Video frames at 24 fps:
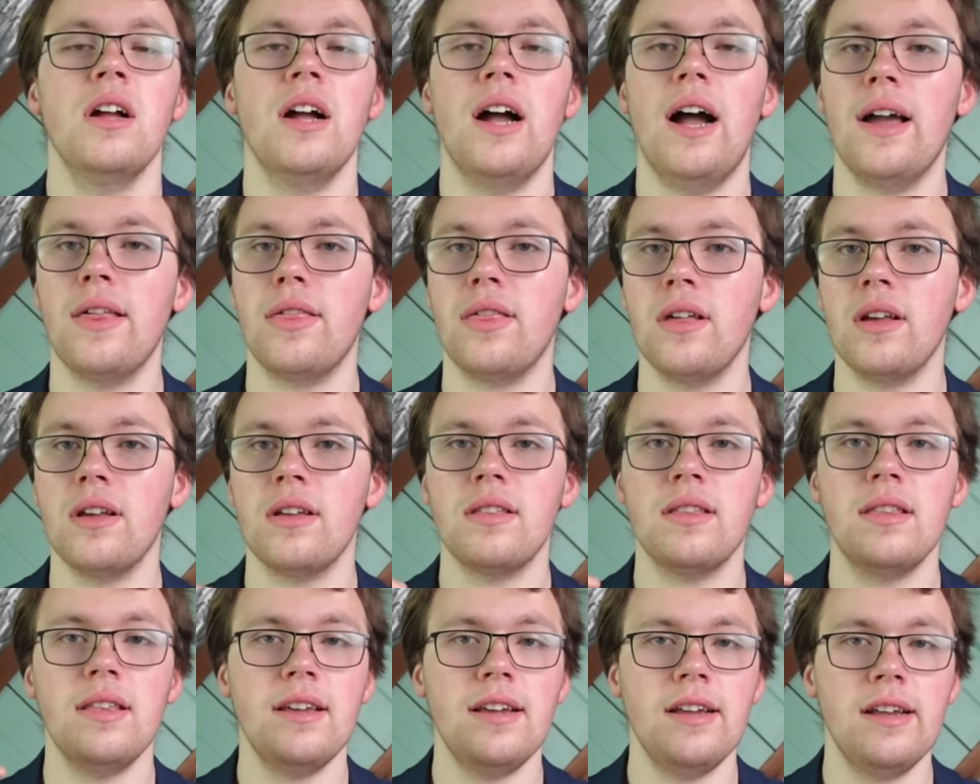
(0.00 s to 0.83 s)
I
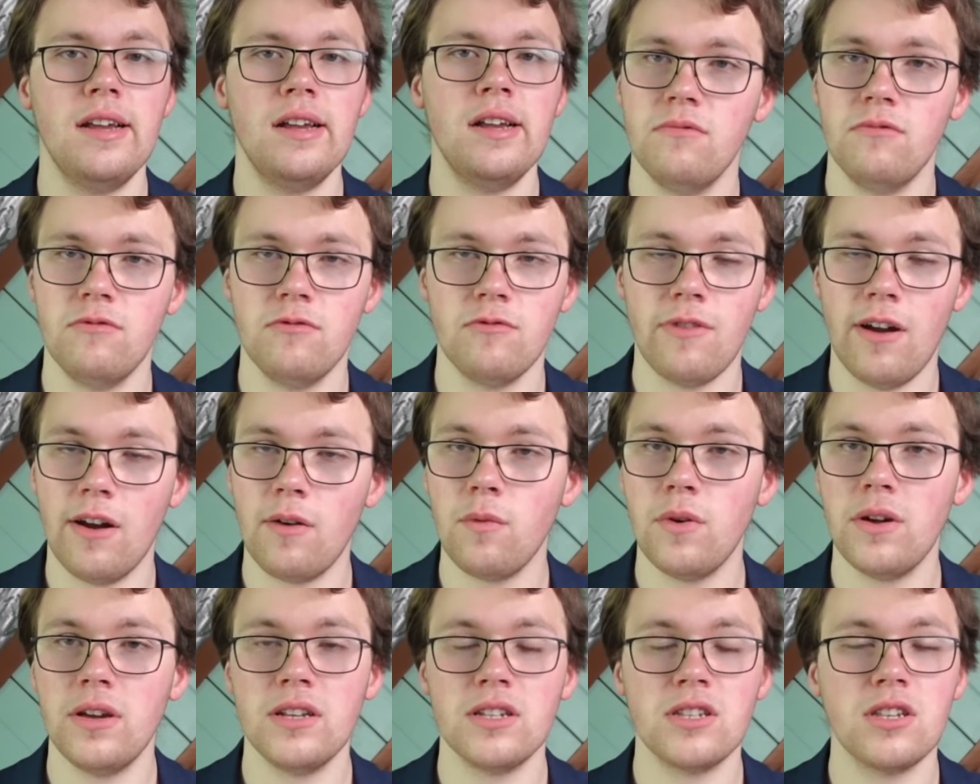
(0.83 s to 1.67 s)
think the
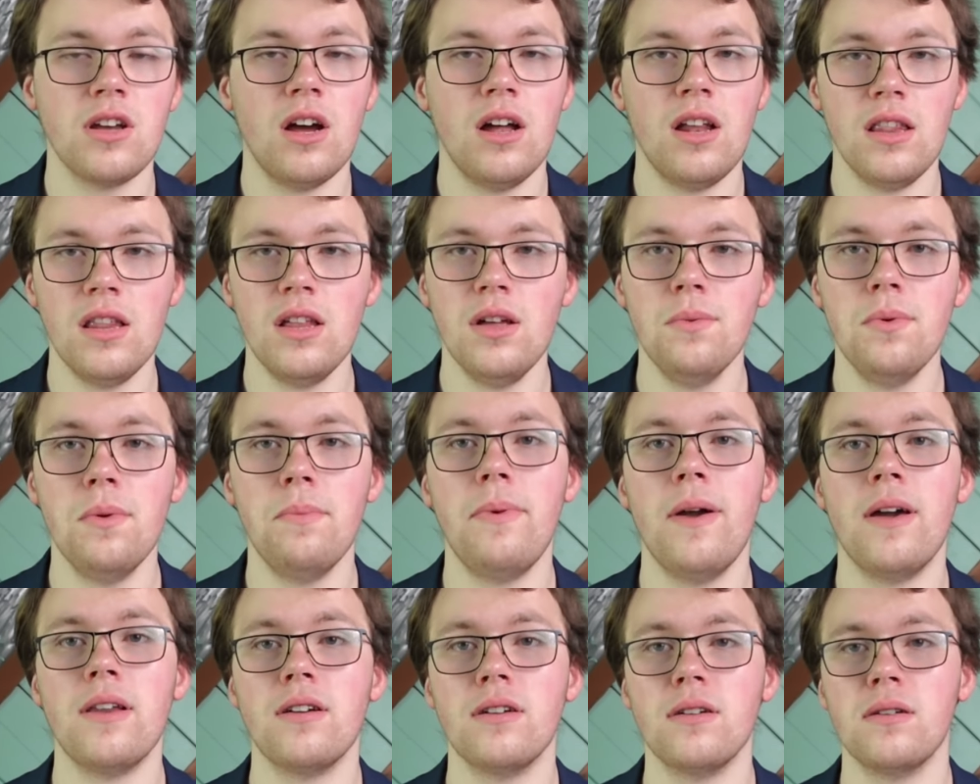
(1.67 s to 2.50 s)
Red Wings got a little bit
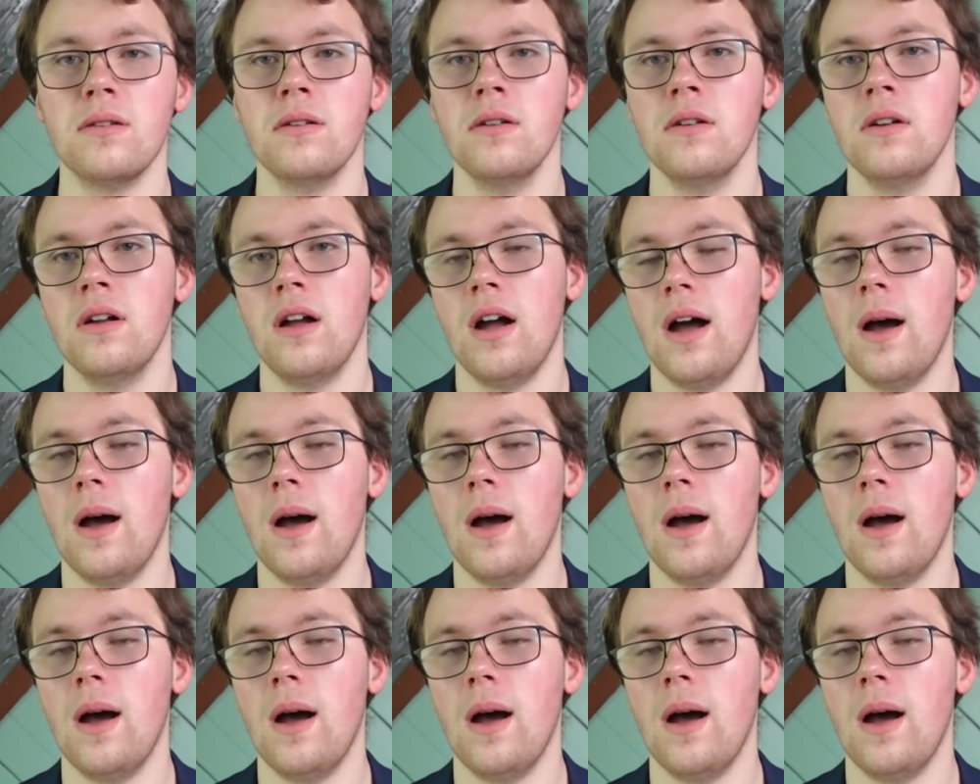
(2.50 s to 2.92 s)
better,